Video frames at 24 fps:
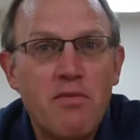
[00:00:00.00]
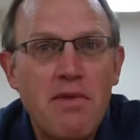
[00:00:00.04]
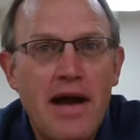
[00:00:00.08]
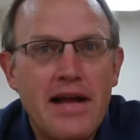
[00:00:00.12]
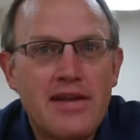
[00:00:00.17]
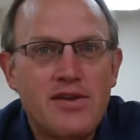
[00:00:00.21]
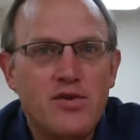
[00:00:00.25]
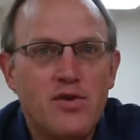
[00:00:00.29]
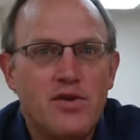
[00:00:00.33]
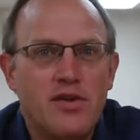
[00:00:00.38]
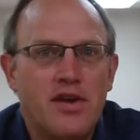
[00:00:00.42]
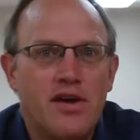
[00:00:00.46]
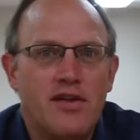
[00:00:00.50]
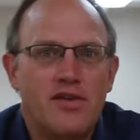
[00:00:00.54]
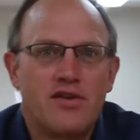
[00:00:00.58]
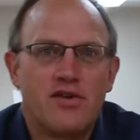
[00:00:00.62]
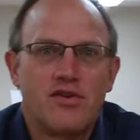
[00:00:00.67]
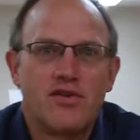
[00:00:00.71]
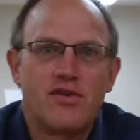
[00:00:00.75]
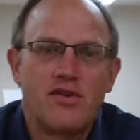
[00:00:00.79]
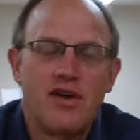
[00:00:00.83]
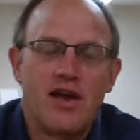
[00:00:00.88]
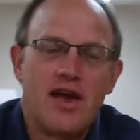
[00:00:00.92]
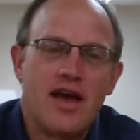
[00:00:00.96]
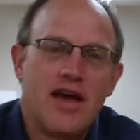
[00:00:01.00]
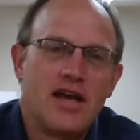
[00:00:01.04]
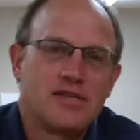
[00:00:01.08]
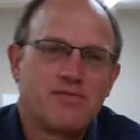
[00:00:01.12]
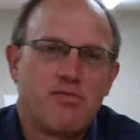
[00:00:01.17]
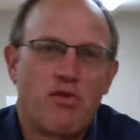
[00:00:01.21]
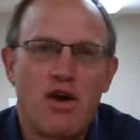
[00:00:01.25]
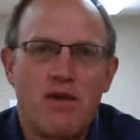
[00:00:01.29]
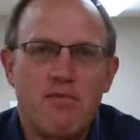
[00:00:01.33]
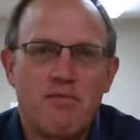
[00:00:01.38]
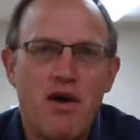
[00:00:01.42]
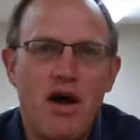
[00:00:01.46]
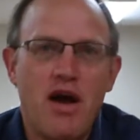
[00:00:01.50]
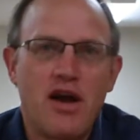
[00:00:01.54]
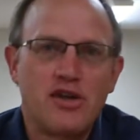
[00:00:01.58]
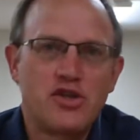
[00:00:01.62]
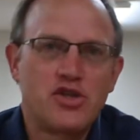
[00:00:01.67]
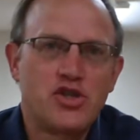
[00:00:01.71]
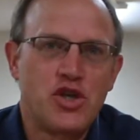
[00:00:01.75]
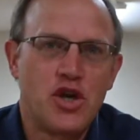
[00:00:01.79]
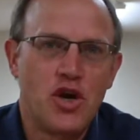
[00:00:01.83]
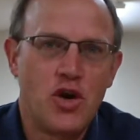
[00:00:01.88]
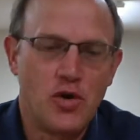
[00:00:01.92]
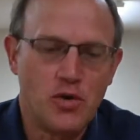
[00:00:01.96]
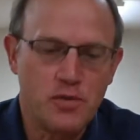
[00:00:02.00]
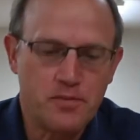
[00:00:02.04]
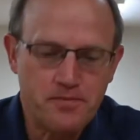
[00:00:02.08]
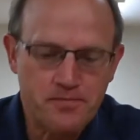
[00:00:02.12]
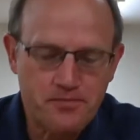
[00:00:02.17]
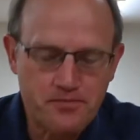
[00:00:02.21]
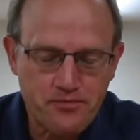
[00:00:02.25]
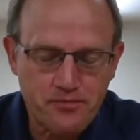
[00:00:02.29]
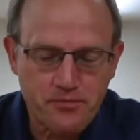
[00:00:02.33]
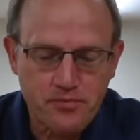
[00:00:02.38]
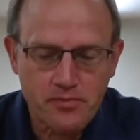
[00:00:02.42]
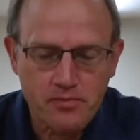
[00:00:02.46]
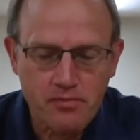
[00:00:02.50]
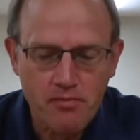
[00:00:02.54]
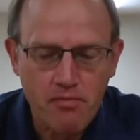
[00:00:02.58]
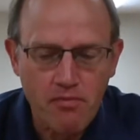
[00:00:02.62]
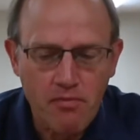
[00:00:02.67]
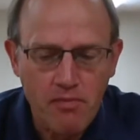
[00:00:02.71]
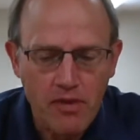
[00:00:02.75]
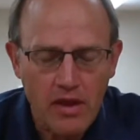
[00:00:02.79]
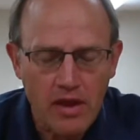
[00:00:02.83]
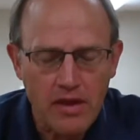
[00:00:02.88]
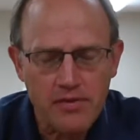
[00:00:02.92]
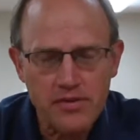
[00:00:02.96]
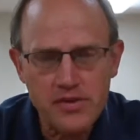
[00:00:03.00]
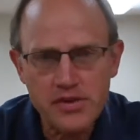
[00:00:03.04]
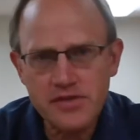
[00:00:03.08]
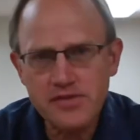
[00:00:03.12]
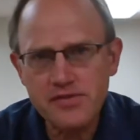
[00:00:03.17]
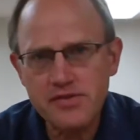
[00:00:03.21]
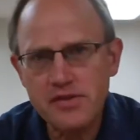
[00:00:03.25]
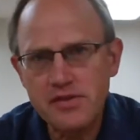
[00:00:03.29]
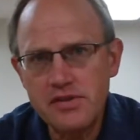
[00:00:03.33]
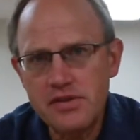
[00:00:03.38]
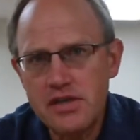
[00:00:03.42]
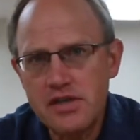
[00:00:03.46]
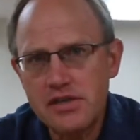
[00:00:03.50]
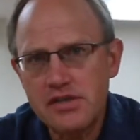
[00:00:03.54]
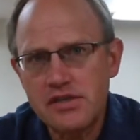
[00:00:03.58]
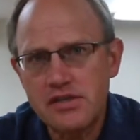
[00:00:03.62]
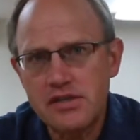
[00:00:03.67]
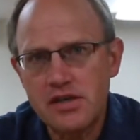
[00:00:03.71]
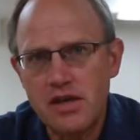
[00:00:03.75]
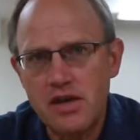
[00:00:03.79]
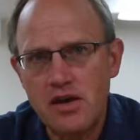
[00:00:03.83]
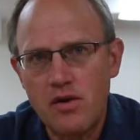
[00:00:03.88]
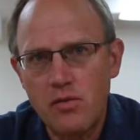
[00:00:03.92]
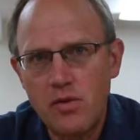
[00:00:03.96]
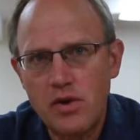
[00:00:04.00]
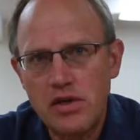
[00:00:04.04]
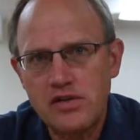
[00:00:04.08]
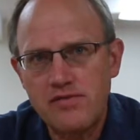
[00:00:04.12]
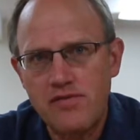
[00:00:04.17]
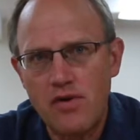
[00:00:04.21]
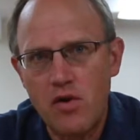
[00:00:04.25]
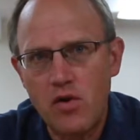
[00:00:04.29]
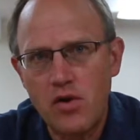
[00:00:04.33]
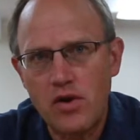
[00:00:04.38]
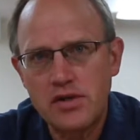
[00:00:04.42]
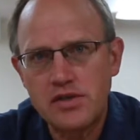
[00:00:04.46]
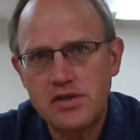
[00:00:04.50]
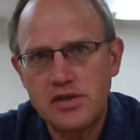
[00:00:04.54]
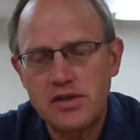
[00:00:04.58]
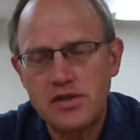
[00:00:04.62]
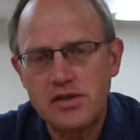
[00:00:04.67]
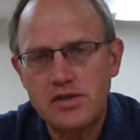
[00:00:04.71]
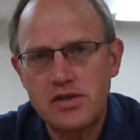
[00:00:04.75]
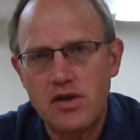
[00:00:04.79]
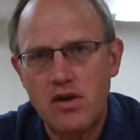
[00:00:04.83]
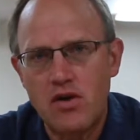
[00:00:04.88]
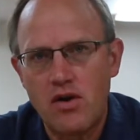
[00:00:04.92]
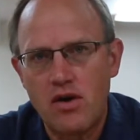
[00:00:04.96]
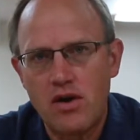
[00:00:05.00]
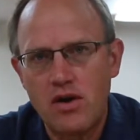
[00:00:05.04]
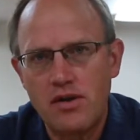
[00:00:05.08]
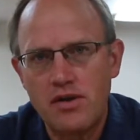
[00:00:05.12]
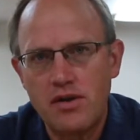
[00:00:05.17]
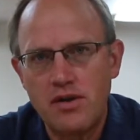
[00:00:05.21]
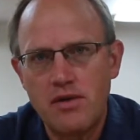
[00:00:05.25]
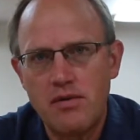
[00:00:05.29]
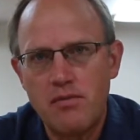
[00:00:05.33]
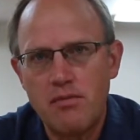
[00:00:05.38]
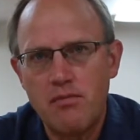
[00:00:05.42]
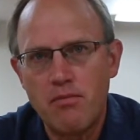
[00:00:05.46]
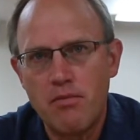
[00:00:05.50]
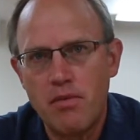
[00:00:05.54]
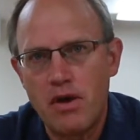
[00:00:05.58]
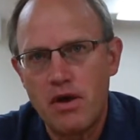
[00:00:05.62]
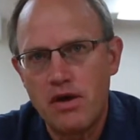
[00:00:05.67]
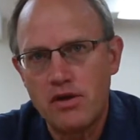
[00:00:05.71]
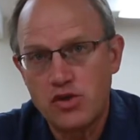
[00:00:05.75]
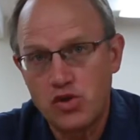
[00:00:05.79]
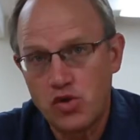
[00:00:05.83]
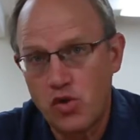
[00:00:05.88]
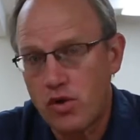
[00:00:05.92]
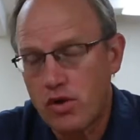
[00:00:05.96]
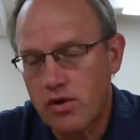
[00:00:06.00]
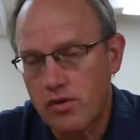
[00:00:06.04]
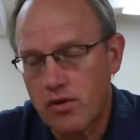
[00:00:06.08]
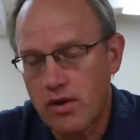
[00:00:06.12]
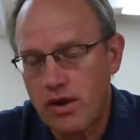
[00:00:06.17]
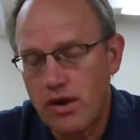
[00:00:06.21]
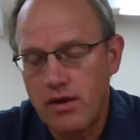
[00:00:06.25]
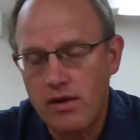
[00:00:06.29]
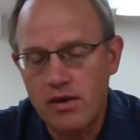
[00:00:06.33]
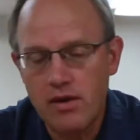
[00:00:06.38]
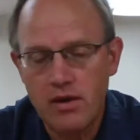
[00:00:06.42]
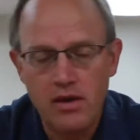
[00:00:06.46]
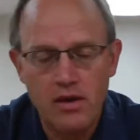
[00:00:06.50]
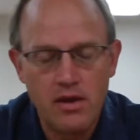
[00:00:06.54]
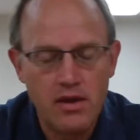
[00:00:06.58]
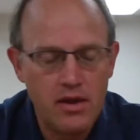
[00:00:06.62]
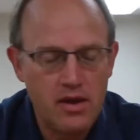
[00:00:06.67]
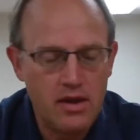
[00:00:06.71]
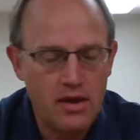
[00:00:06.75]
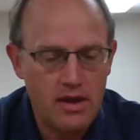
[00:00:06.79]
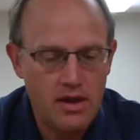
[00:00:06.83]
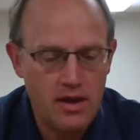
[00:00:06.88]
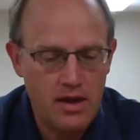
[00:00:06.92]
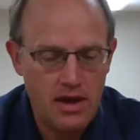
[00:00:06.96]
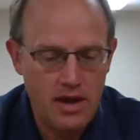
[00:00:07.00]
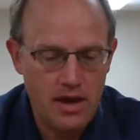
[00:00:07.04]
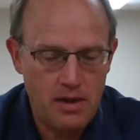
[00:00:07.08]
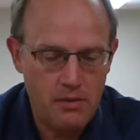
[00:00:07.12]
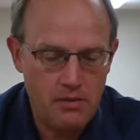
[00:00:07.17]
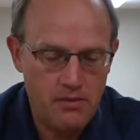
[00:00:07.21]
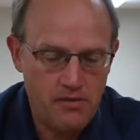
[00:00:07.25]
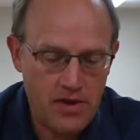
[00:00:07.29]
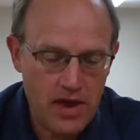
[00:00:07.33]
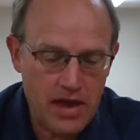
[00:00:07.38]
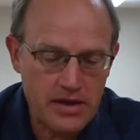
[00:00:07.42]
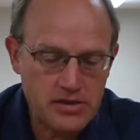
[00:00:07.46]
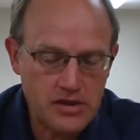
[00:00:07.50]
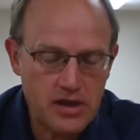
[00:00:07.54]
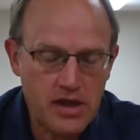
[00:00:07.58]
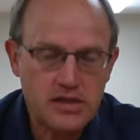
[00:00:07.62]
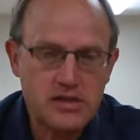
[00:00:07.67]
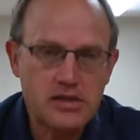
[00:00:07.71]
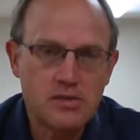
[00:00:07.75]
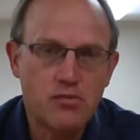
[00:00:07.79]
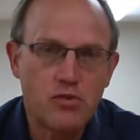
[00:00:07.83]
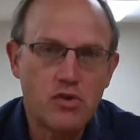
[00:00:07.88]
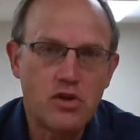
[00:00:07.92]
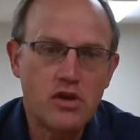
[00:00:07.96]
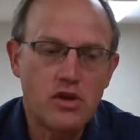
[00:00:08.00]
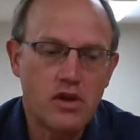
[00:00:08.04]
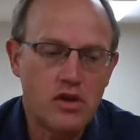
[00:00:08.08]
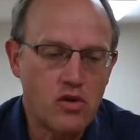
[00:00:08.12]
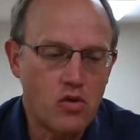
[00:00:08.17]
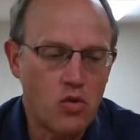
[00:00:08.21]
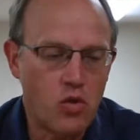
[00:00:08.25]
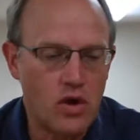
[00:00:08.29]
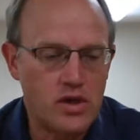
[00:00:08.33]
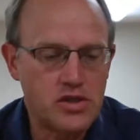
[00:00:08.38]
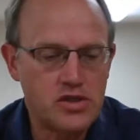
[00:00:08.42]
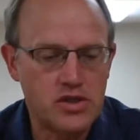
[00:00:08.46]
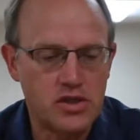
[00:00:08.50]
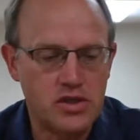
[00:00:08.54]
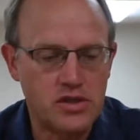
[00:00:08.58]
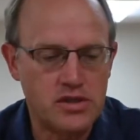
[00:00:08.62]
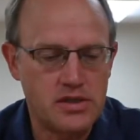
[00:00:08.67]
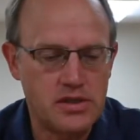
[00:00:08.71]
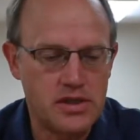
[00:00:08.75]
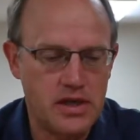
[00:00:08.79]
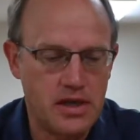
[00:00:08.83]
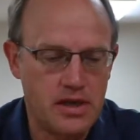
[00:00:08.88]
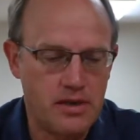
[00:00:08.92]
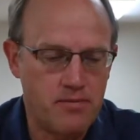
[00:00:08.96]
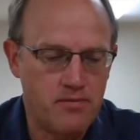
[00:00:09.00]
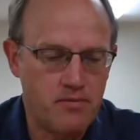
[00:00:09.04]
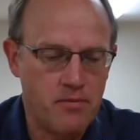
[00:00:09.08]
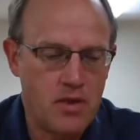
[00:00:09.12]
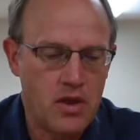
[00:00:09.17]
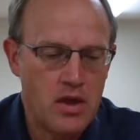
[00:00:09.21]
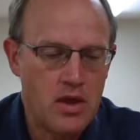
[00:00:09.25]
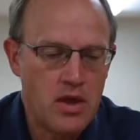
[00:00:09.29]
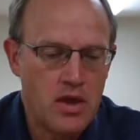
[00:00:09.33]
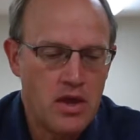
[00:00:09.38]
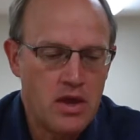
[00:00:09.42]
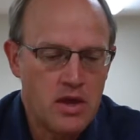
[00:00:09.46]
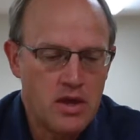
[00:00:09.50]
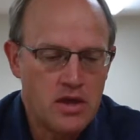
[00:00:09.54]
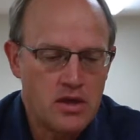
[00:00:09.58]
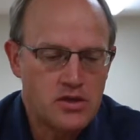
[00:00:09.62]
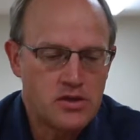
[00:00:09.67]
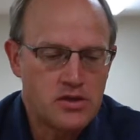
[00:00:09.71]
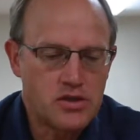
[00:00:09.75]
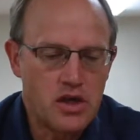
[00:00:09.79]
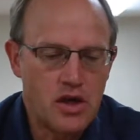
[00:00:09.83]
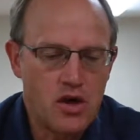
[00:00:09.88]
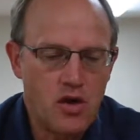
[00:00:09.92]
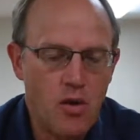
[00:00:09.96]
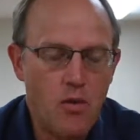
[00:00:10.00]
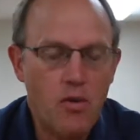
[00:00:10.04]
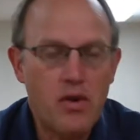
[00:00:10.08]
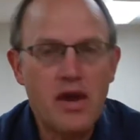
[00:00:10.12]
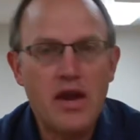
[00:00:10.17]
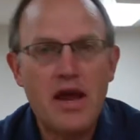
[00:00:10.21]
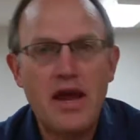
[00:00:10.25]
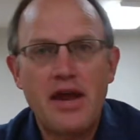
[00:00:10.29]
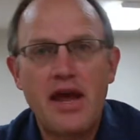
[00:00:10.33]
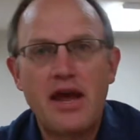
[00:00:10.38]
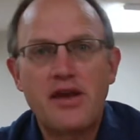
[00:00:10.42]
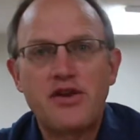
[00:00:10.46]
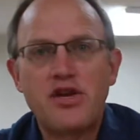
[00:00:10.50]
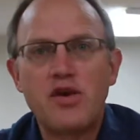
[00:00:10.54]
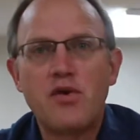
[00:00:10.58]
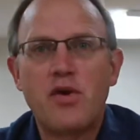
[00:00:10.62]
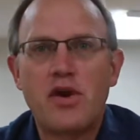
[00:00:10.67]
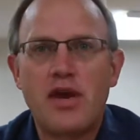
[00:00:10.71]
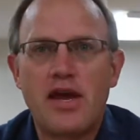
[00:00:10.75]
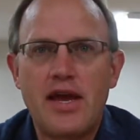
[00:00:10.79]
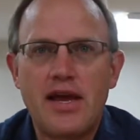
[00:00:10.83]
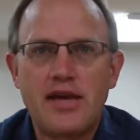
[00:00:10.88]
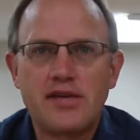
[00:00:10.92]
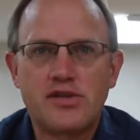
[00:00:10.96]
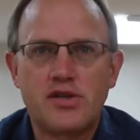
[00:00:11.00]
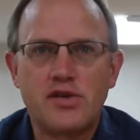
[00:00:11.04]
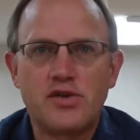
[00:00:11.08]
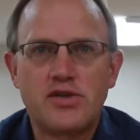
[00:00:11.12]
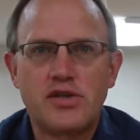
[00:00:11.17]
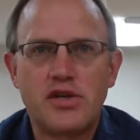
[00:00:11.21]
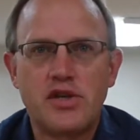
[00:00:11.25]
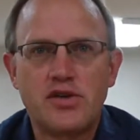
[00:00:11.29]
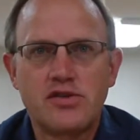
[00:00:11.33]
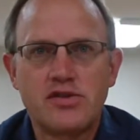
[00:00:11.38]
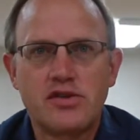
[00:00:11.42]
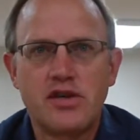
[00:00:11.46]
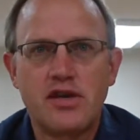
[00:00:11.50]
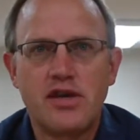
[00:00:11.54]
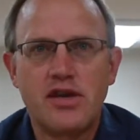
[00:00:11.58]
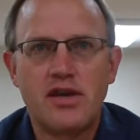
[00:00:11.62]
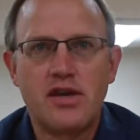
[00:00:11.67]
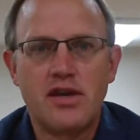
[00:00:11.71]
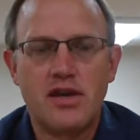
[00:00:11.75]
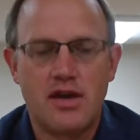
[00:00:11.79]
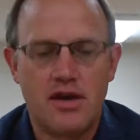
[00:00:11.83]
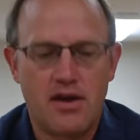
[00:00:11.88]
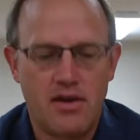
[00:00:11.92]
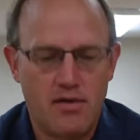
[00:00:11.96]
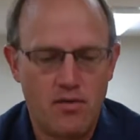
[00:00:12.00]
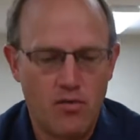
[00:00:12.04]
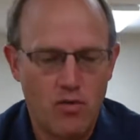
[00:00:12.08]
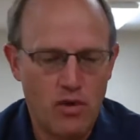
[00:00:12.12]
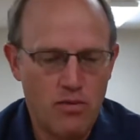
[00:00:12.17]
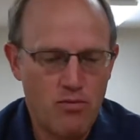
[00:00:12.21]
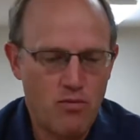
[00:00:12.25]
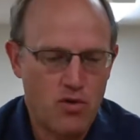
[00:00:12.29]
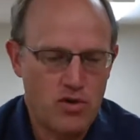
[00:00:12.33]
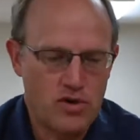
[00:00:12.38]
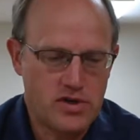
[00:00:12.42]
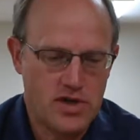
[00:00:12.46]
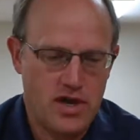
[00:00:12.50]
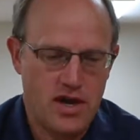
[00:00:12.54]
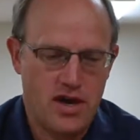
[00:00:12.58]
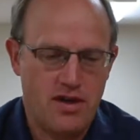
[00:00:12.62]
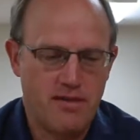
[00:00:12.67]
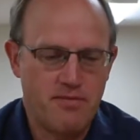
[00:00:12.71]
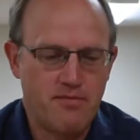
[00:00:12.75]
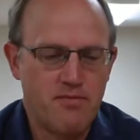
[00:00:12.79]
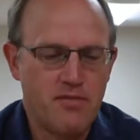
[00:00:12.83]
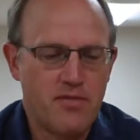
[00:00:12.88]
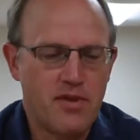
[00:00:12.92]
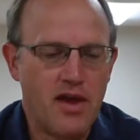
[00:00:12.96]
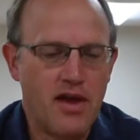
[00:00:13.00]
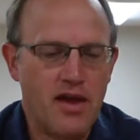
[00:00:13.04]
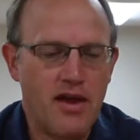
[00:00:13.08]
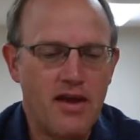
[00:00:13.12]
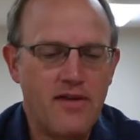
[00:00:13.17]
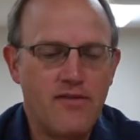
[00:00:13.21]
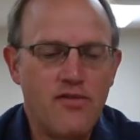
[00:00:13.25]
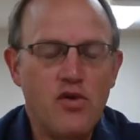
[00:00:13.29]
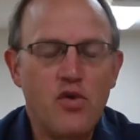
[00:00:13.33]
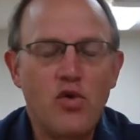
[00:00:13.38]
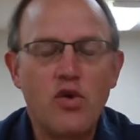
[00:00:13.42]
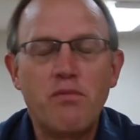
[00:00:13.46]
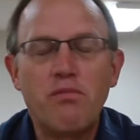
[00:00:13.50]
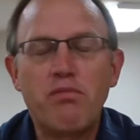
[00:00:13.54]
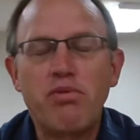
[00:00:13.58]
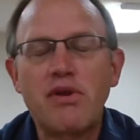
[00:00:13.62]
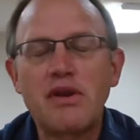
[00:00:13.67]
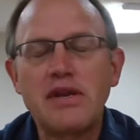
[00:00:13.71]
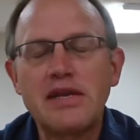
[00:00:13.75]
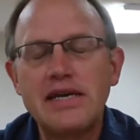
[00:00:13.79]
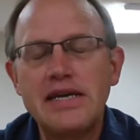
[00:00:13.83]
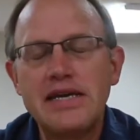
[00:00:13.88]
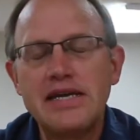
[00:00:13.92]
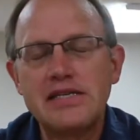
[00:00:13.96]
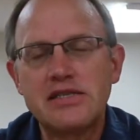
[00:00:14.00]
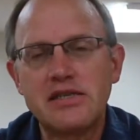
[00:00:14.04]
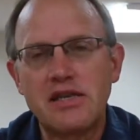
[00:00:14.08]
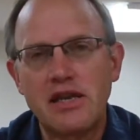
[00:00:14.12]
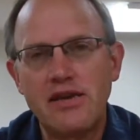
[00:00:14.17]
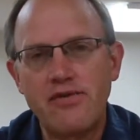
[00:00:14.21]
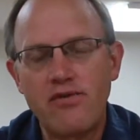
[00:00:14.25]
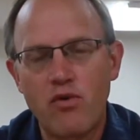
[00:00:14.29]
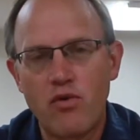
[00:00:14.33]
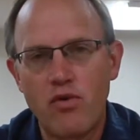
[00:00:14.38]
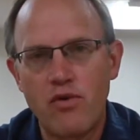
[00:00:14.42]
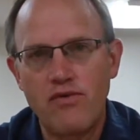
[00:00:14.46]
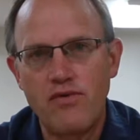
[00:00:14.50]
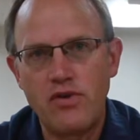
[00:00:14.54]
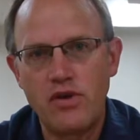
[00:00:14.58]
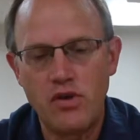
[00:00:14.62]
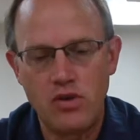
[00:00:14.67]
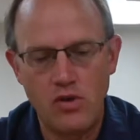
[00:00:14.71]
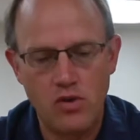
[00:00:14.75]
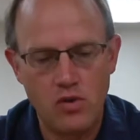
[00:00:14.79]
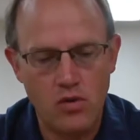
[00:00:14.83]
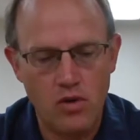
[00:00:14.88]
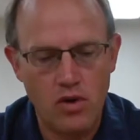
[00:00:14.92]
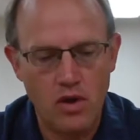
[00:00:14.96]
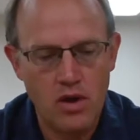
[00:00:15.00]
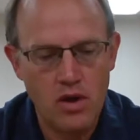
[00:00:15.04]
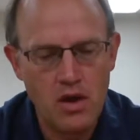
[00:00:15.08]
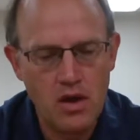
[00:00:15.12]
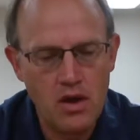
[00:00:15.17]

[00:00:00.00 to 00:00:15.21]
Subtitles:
back to another Ask Brian Boggs show. This week's focus is on joinery, and we've actually got some really good questions in. So I do want to ask you seriously one more time, if you would please leave a review